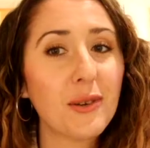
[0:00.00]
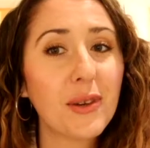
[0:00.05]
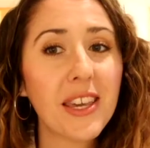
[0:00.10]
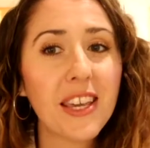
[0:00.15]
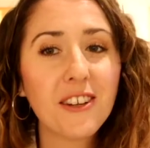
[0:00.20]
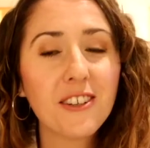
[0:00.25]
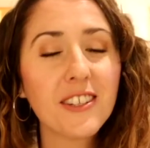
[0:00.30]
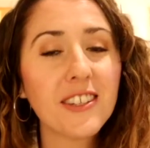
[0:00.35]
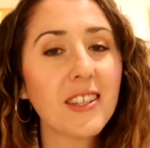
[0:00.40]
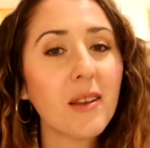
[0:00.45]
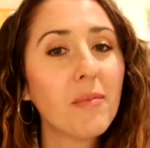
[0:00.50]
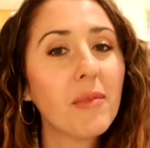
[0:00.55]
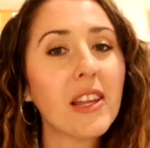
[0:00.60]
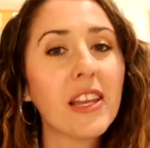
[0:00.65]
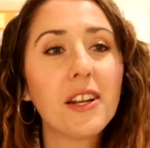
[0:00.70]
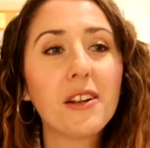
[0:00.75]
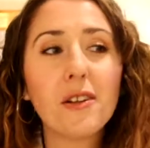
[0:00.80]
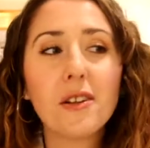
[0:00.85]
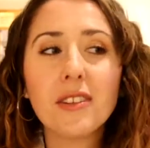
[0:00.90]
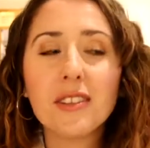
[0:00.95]
here's some
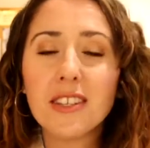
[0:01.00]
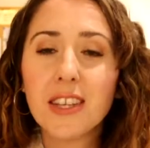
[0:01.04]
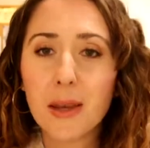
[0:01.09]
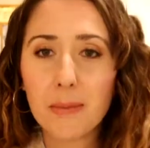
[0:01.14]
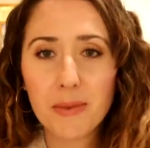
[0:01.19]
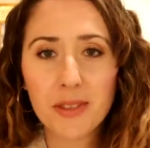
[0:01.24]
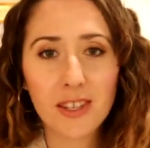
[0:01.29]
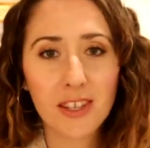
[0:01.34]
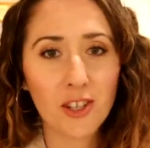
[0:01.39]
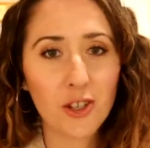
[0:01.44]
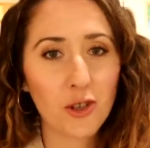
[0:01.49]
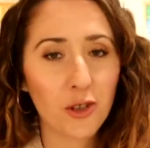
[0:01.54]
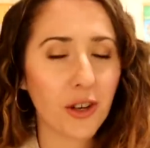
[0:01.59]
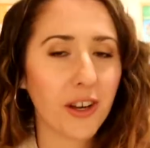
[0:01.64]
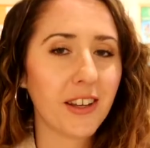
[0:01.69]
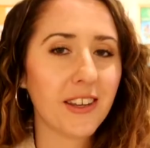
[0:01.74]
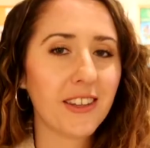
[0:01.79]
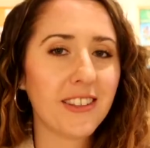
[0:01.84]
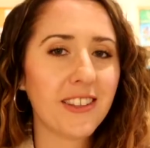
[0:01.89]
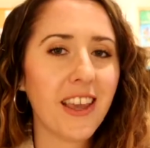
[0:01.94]
little tips and
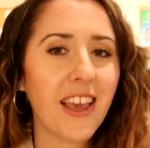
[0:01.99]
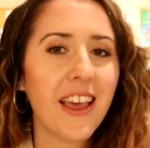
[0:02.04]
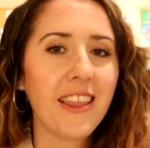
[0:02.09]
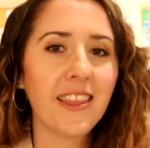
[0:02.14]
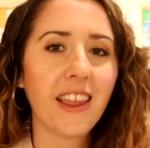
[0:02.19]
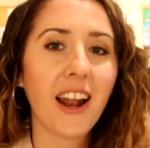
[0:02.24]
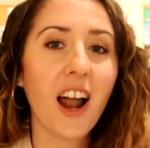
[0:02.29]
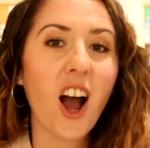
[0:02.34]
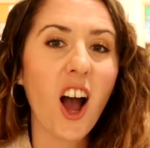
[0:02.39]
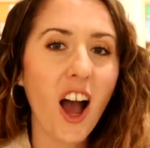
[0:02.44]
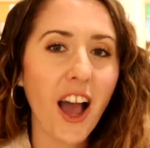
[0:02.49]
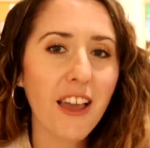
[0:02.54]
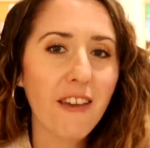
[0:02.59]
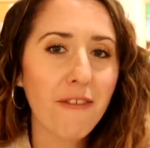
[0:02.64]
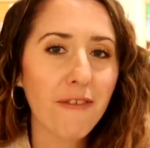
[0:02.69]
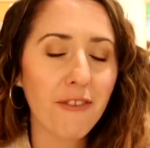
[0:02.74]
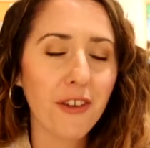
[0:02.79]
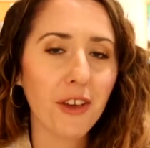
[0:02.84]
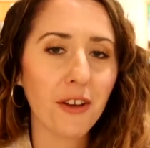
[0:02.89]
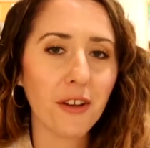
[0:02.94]
tricks that I
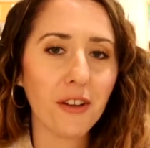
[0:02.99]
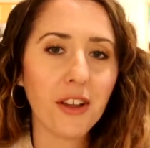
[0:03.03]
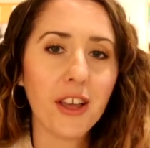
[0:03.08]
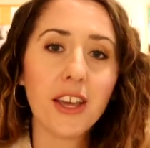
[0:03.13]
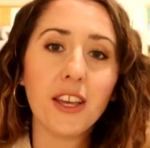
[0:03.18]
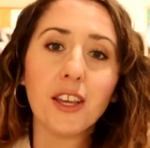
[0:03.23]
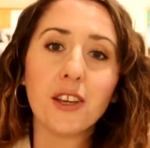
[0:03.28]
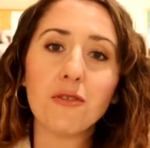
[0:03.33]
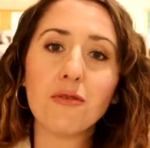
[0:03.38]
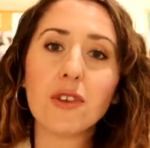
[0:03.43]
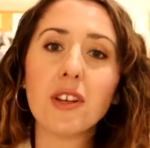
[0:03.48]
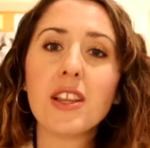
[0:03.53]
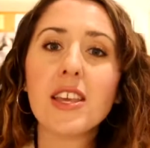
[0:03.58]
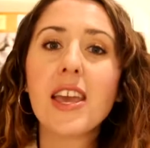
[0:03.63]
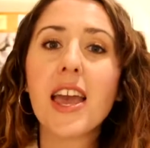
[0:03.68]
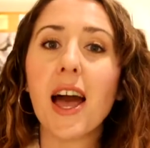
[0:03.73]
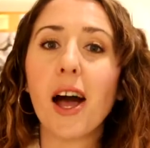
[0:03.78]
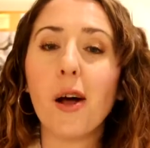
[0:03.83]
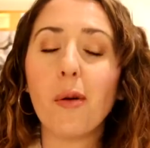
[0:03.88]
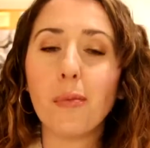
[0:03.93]
feel can
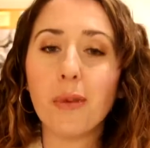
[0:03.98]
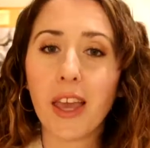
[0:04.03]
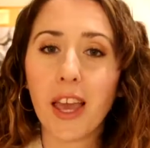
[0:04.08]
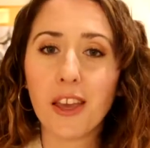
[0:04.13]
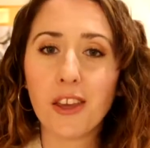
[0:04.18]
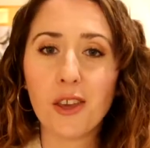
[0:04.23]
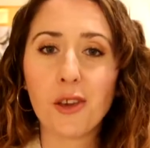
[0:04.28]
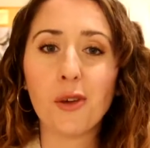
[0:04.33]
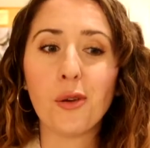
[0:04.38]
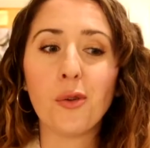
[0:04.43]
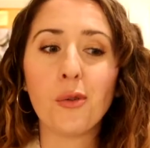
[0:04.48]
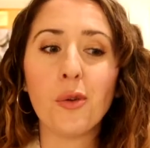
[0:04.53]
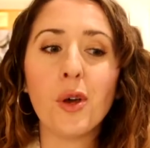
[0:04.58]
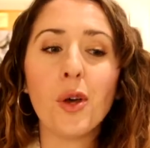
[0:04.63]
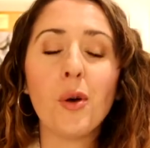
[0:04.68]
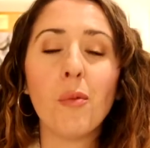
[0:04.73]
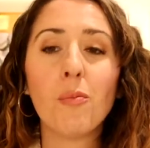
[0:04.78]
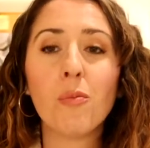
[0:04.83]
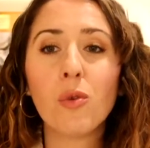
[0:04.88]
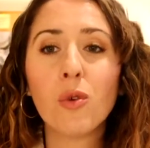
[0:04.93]
really help get you
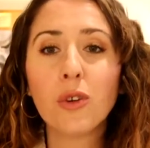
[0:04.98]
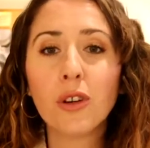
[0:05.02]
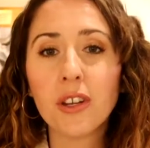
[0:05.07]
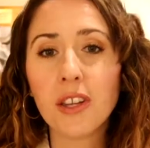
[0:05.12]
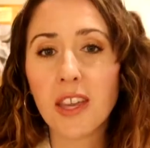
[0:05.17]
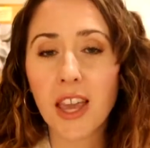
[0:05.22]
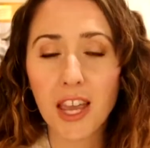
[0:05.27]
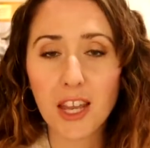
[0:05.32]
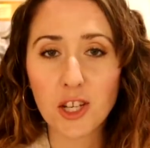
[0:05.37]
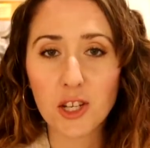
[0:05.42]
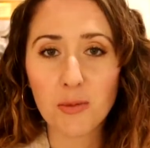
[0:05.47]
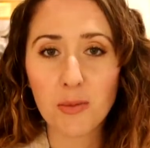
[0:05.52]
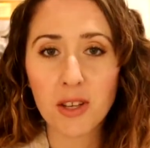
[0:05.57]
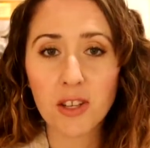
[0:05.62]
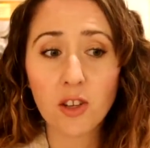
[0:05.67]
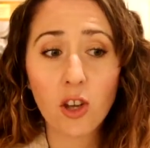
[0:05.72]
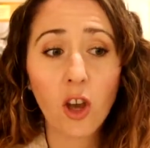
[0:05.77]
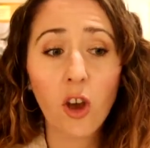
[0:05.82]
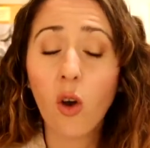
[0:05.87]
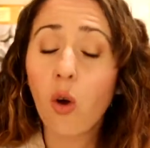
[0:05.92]
more
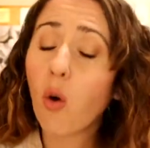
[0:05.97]
engagement,